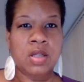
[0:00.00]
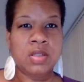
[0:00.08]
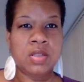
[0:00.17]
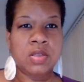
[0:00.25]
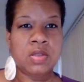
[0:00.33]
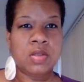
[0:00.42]
know
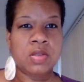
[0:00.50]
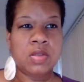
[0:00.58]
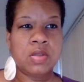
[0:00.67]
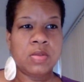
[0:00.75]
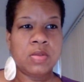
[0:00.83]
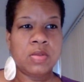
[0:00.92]
why
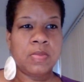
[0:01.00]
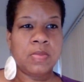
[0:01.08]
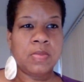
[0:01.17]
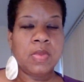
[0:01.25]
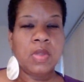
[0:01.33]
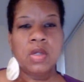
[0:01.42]
that
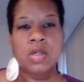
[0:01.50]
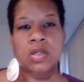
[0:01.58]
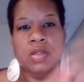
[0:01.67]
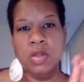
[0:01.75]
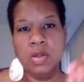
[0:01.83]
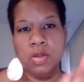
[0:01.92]
just.
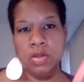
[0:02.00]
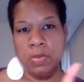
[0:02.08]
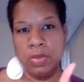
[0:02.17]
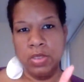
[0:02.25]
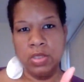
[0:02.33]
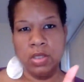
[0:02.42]

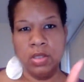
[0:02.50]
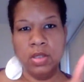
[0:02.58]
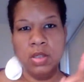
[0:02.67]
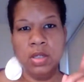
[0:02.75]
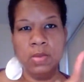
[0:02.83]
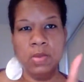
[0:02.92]
So
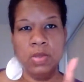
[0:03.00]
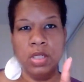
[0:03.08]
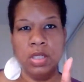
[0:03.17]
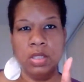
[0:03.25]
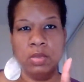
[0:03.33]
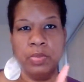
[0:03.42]
hold on one
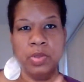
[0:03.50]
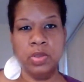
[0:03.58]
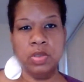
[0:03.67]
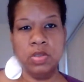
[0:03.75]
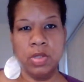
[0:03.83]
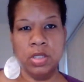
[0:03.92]
second. I'm going to
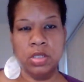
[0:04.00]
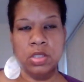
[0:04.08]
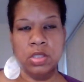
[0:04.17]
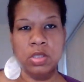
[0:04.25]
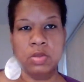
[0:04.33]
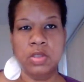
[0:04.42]
get the
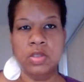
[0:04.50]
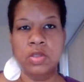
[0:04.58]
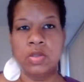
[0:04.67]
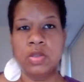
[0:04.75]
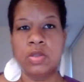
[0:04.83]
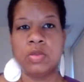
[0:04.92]
book so I can
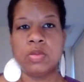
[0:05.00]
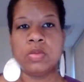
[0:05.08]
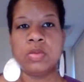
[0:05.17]
show it to